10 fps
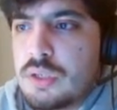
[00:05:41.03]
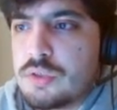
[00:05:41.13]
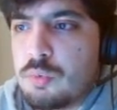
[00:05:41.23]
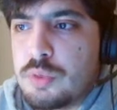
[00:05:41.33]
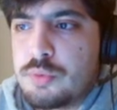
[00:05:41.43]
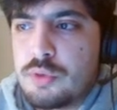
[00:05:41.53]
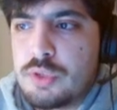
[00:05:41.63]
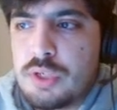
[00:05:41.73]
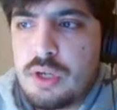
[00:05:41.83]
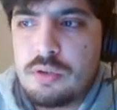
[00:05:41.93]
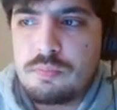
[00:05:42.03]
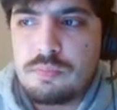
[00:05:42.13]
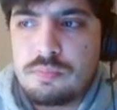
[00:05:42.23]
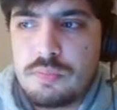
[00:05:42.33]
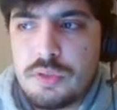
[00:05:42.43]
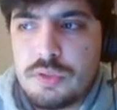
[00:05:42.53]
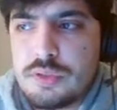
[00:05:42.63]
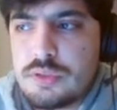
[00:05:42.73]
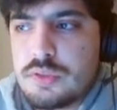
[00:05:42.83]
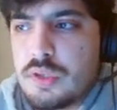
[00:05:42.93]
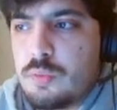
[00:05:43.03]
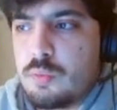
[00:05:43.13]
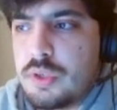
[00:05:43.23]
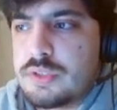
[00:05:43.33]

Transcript: so what I'm doing now is a quick